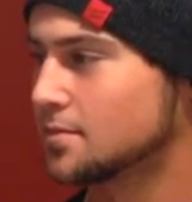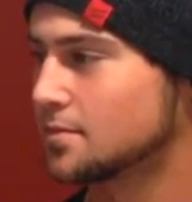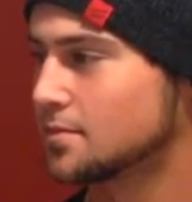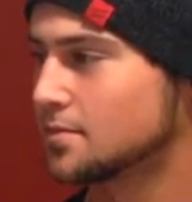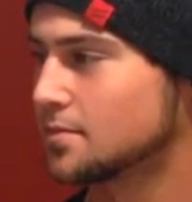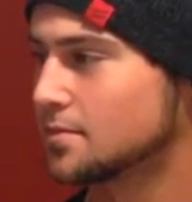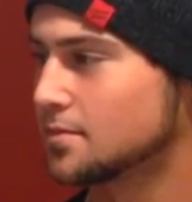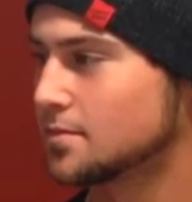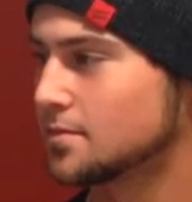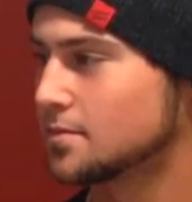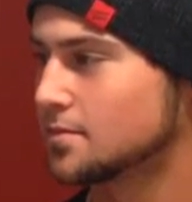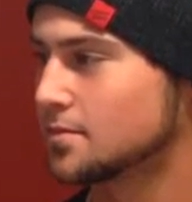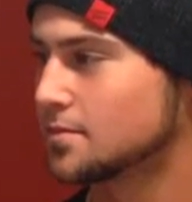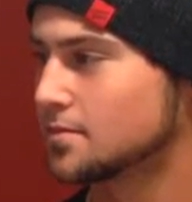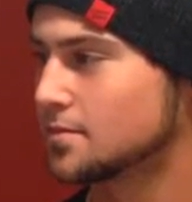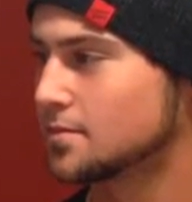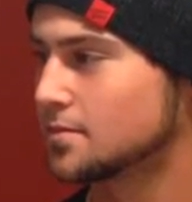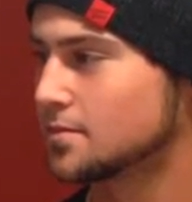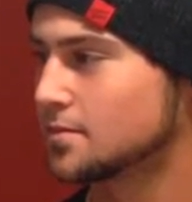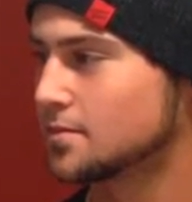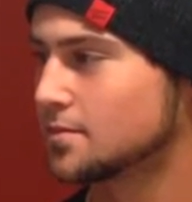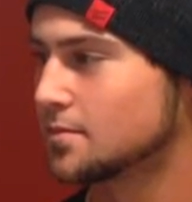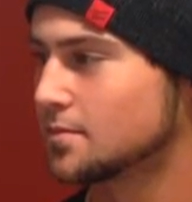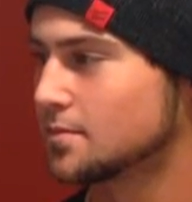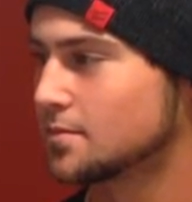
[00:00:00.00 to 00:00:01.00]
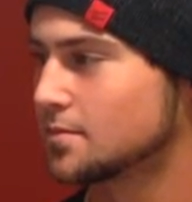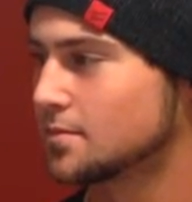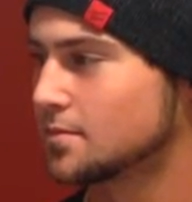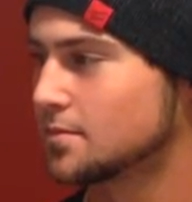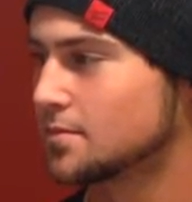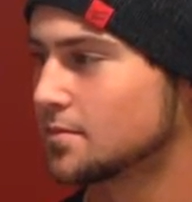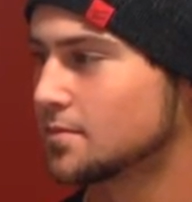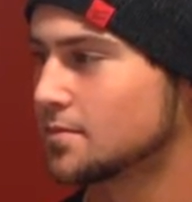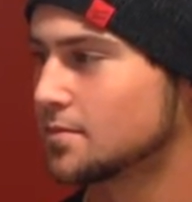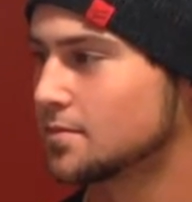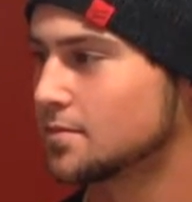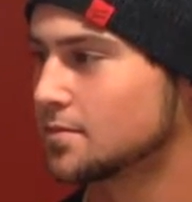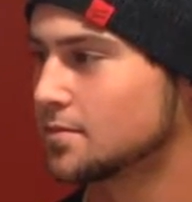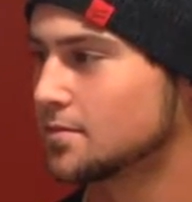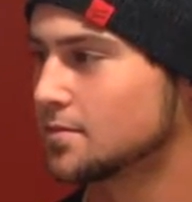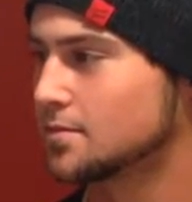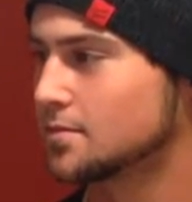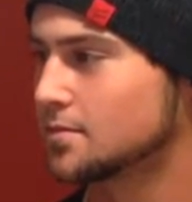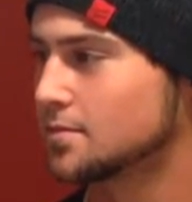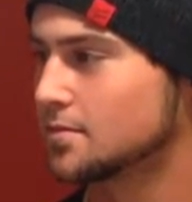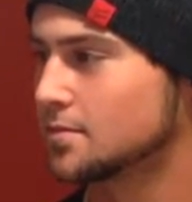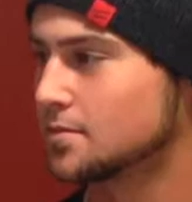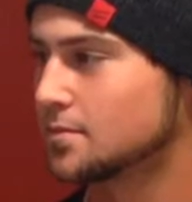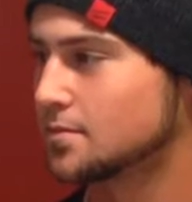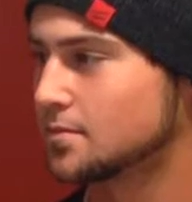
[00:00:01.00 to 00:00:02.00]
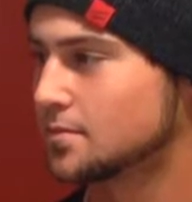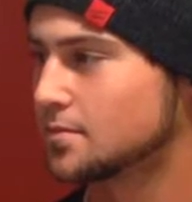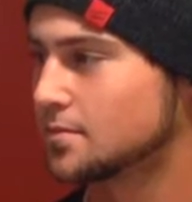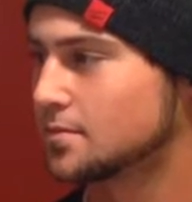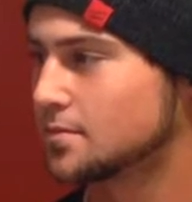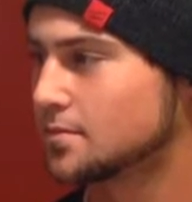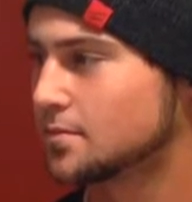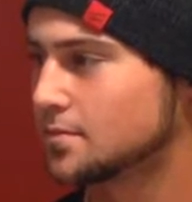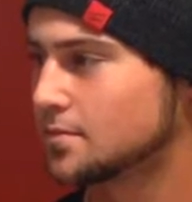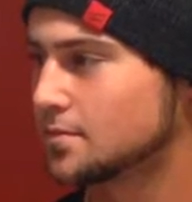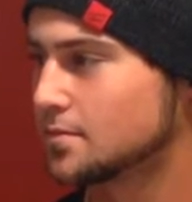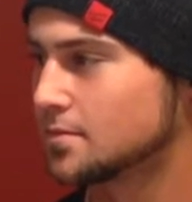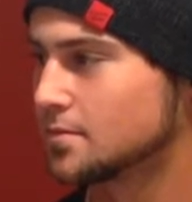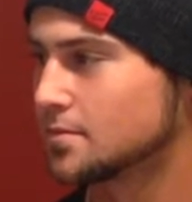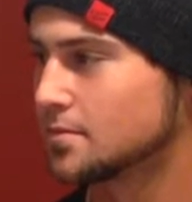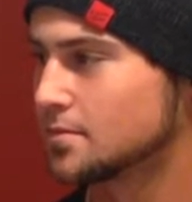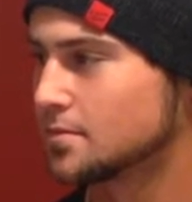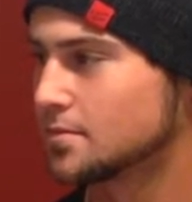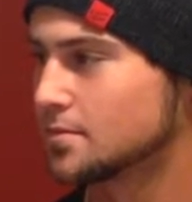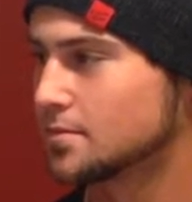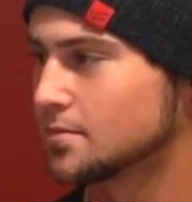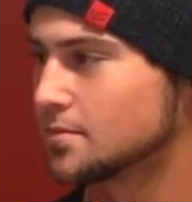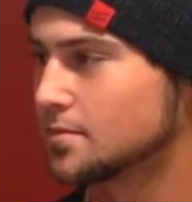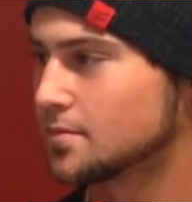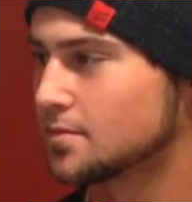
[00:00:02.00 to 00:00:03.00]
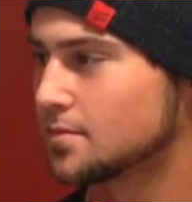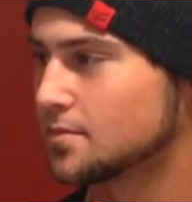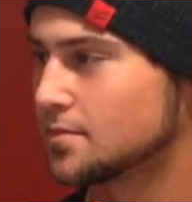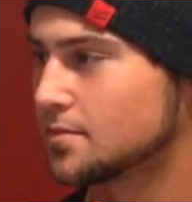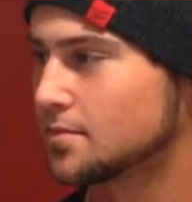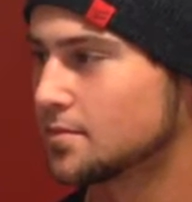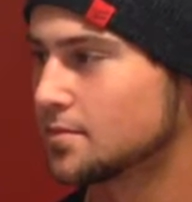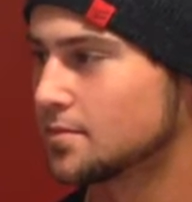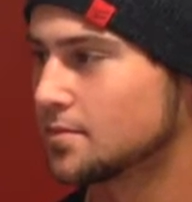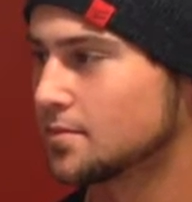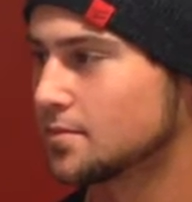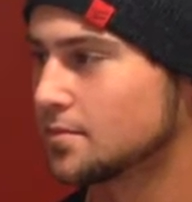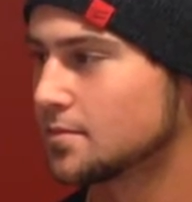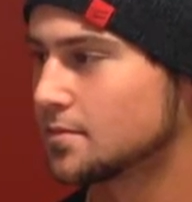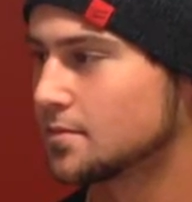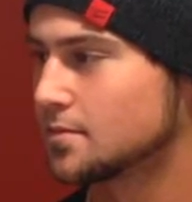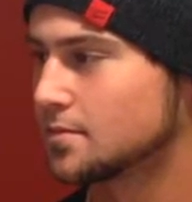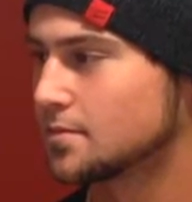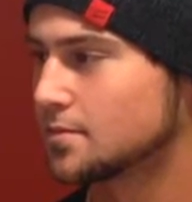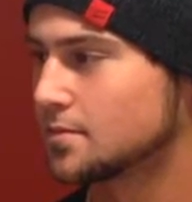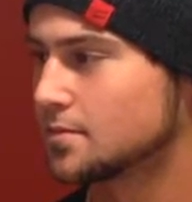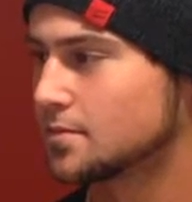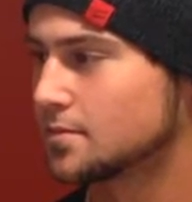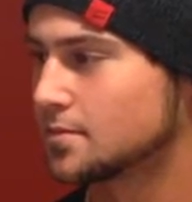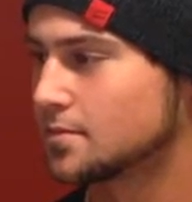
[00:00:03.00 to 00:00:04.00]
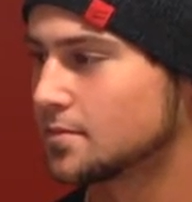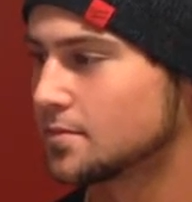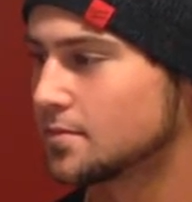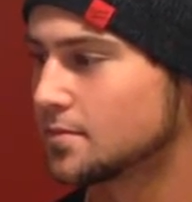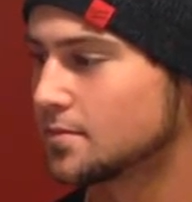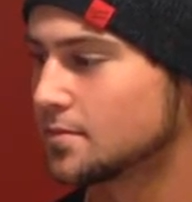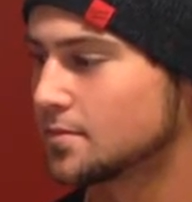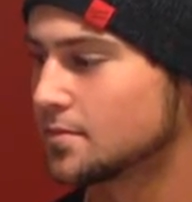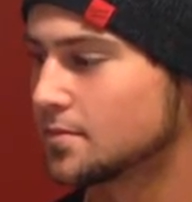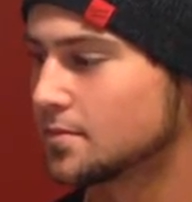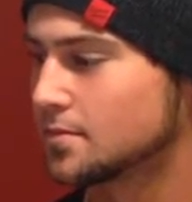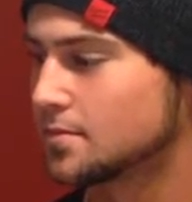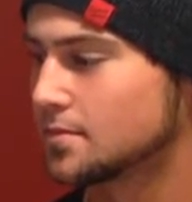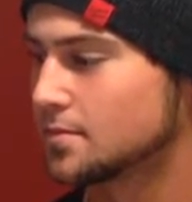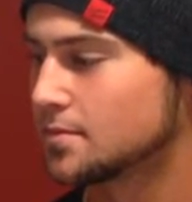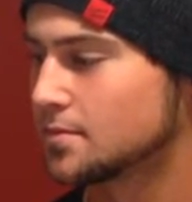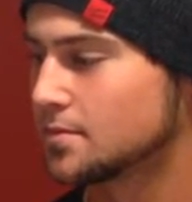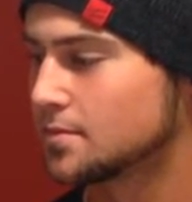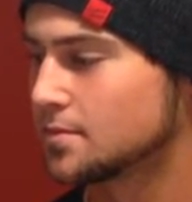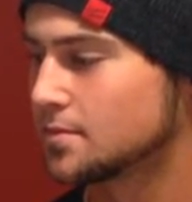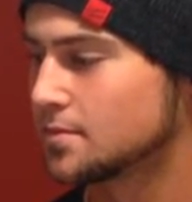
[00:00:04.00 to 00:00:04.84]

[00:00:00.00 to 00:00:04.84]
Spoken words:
This person isn't speaking.